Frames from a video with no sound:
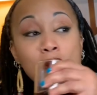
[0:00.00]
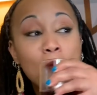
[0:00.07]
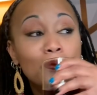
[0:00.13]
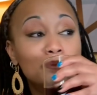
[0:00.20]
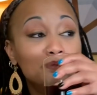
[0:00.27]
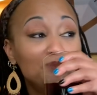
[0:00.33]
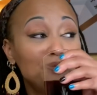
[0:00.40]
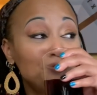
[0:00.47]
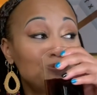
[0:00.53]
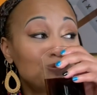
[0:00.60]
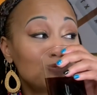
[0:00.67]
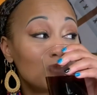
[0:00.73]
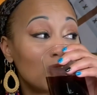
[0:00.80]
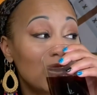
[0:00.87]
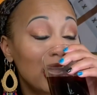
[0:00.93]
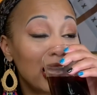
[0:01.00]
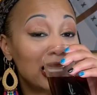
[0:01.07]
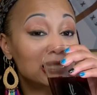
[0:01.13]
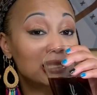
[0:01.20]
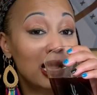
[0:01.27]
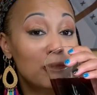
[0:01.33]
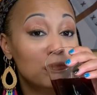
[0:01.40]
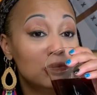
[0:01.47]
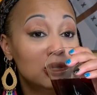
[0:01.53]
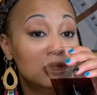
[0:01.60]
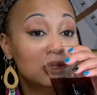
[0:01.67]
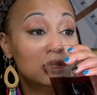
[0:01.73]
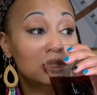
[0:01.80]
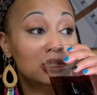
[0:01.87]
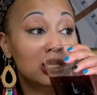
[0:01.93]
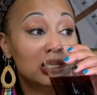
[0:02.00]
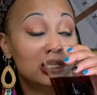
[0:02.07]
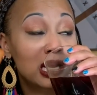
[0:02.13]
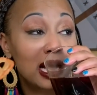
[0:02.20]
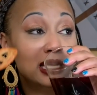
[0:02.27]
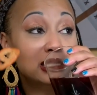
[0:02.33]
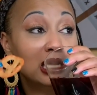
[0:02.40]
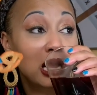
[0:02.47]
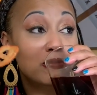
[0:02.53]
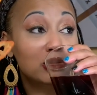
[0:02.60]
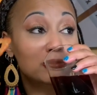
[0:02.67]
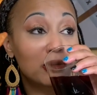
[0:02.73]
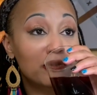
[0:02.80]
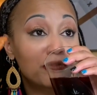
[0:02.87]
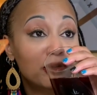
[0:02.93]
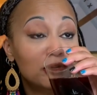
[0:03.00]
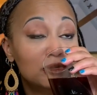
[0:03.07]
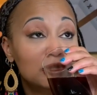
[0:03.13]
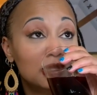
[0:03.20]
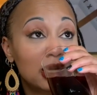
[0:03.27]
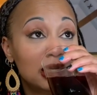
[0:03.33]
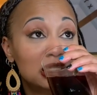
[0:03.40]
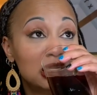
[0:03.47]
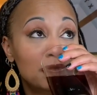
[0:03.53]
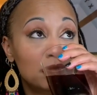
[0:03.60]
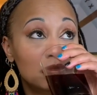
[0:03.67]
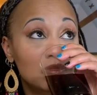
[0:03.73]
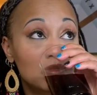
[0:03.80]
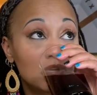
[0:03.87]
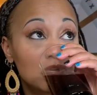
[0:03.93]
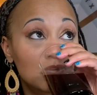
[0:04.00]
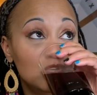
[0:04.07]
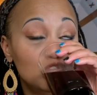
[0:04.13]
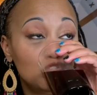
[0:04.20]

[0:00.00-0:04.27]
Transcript: again, y'all. Like, I slept really good. Last night was my first night sleeping really, really good.